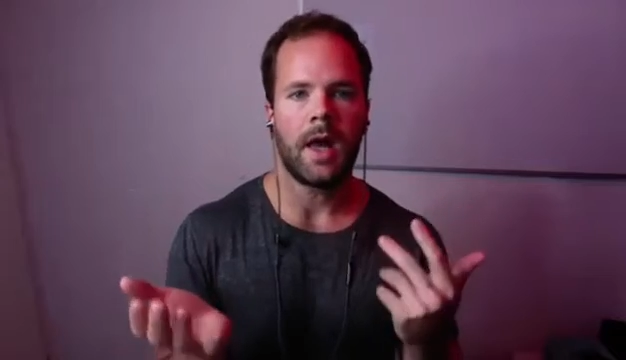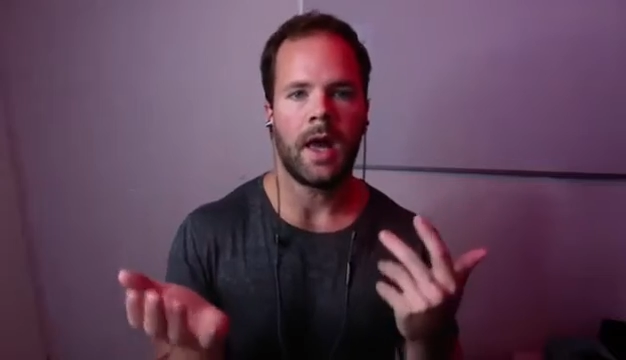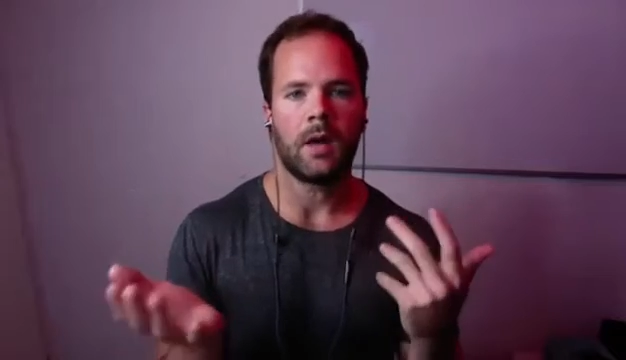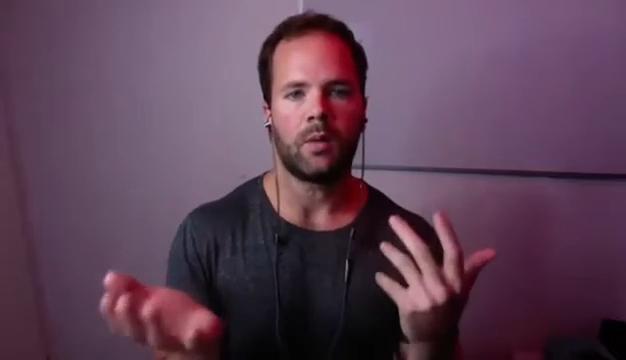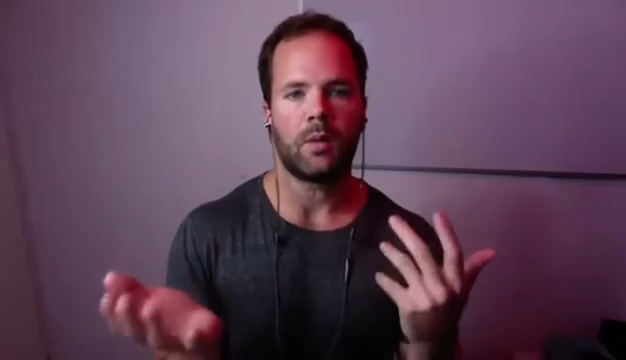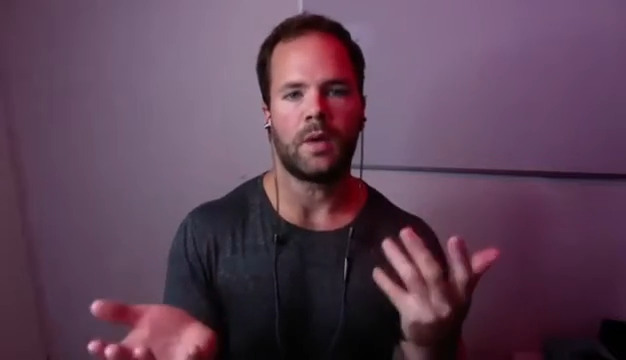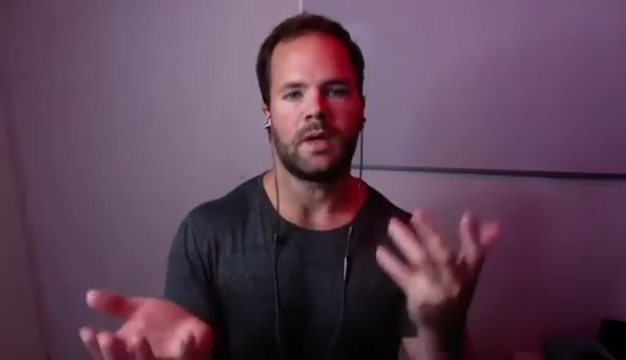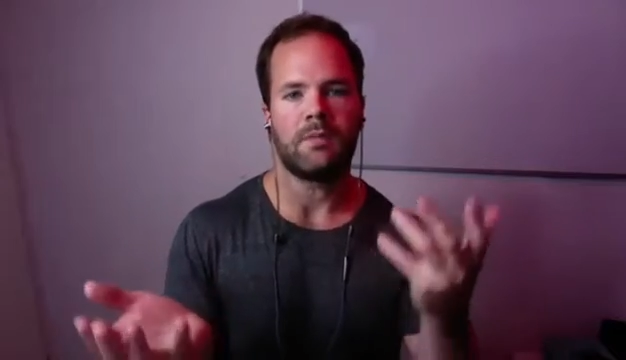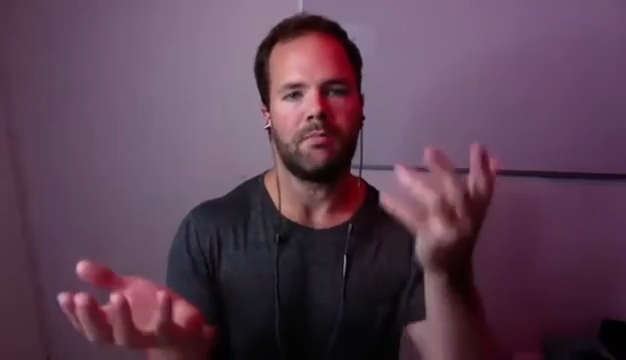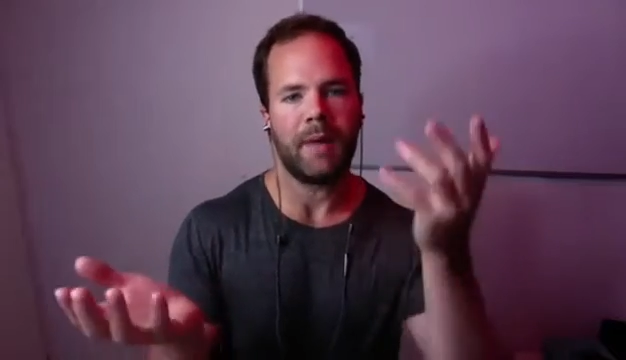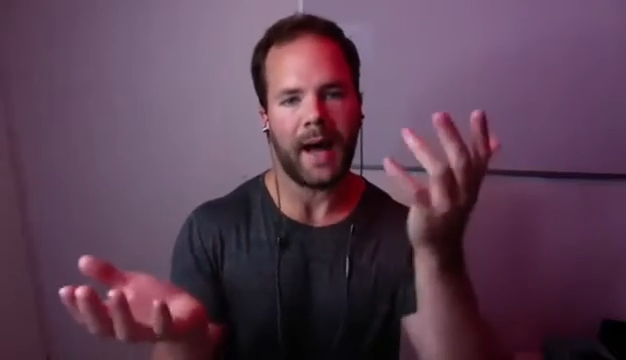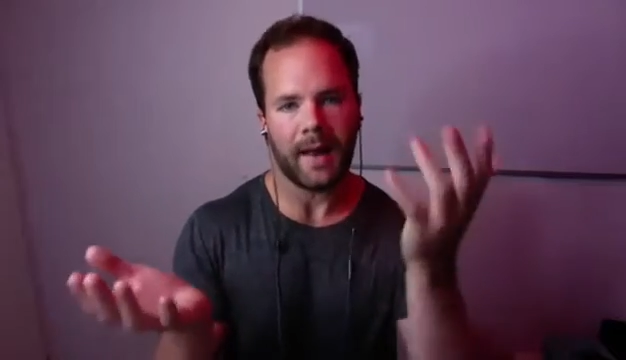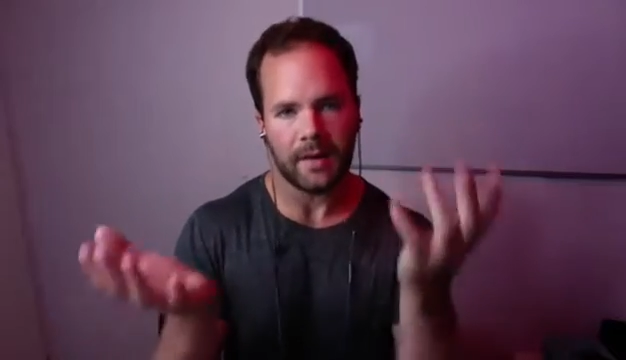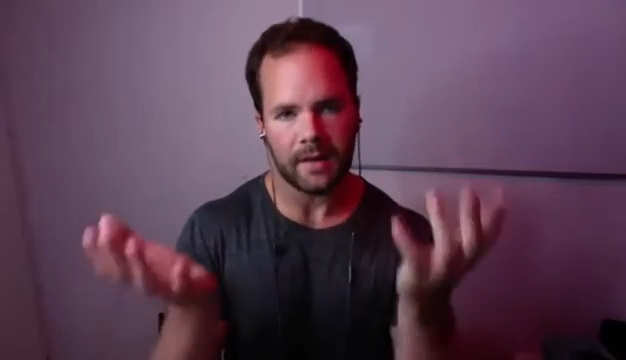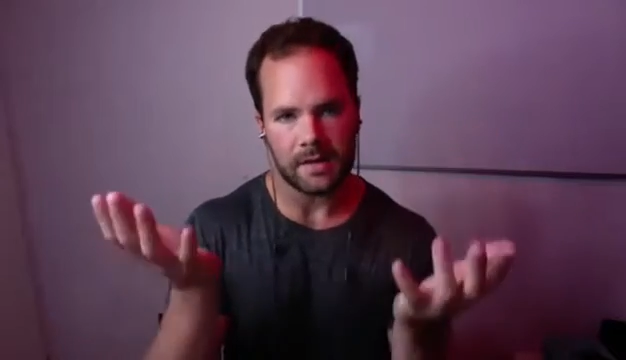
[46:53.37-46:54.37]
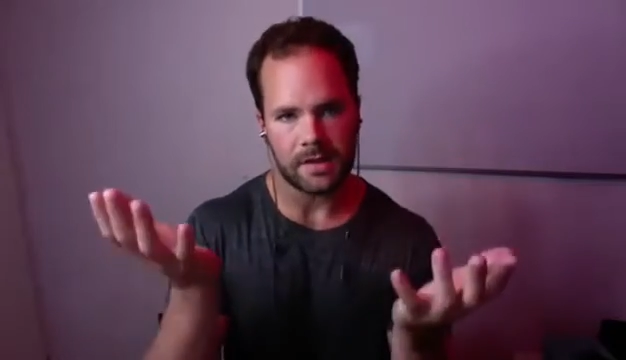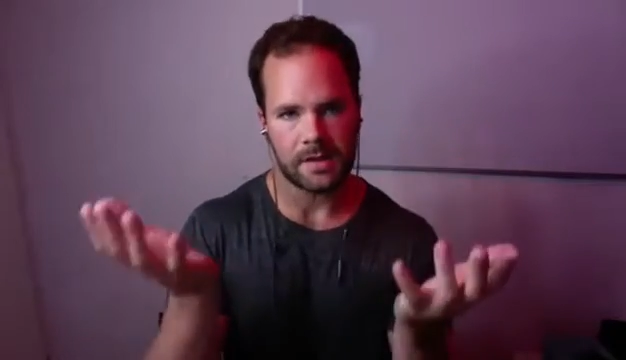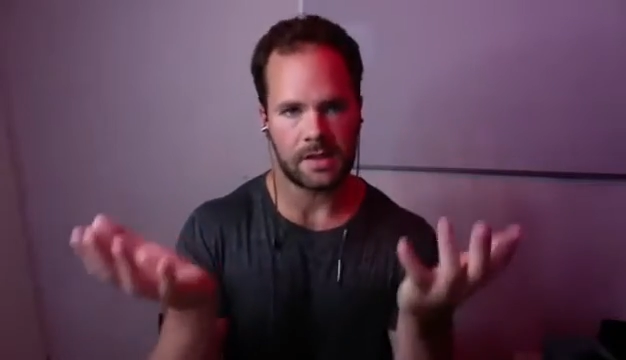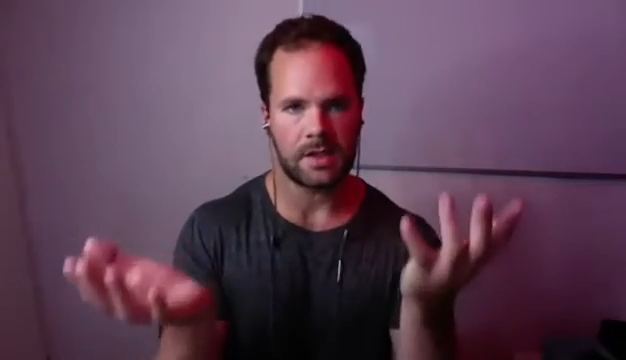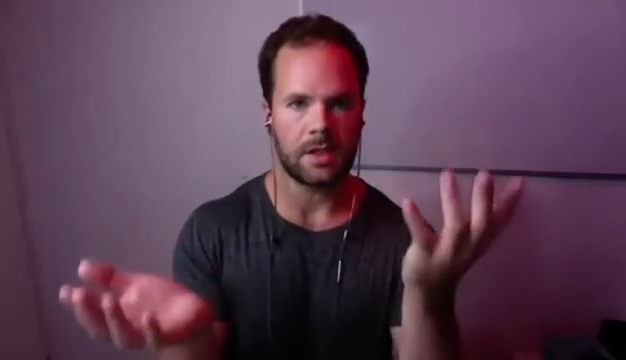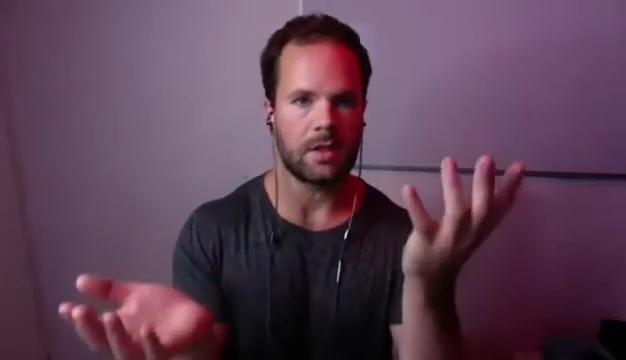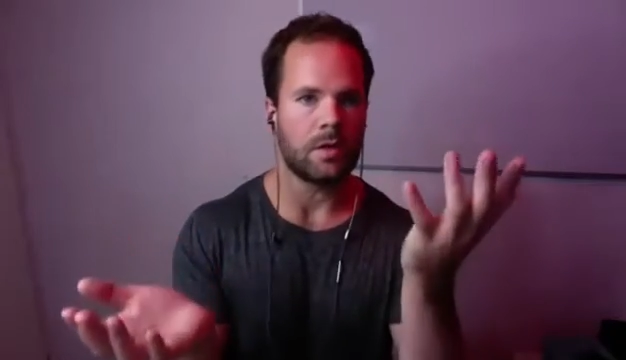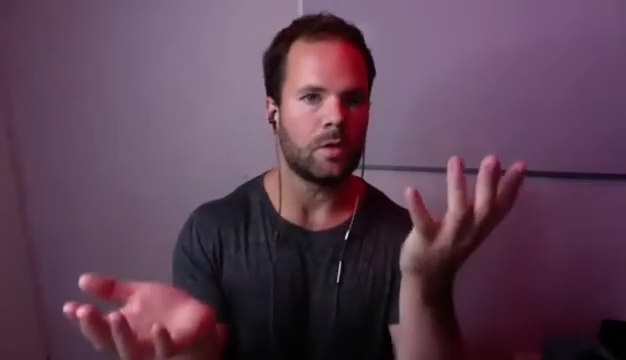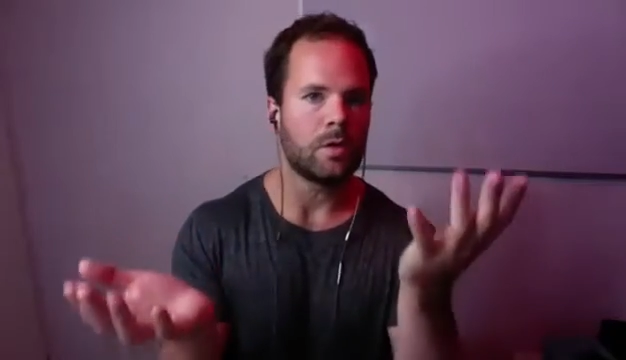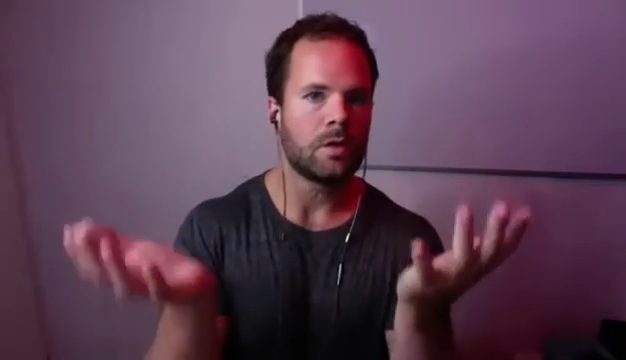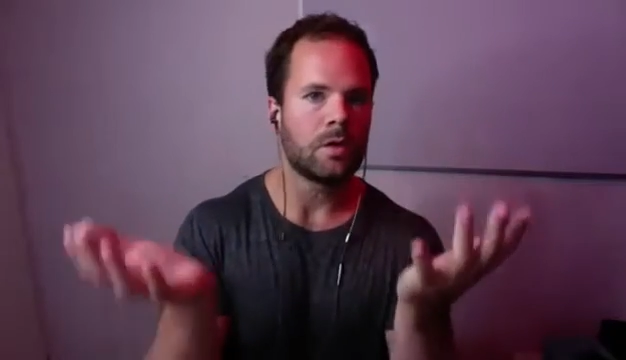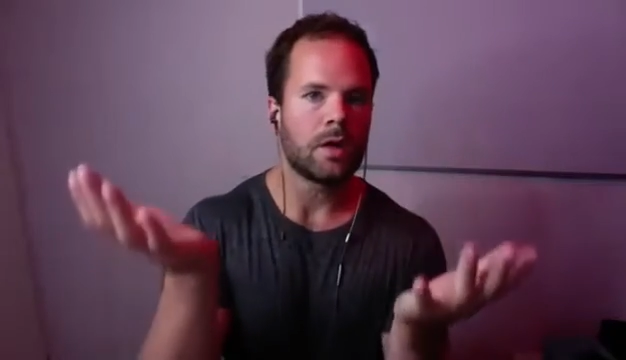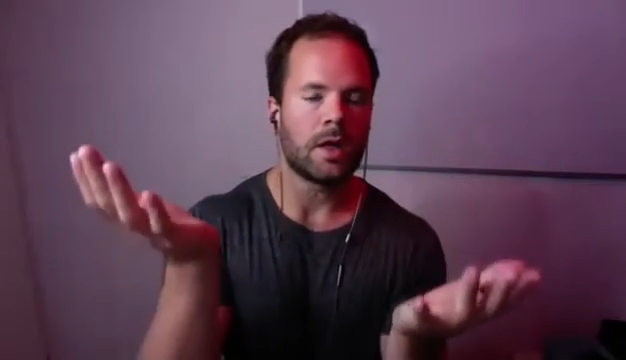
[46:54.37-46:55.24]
and we balance you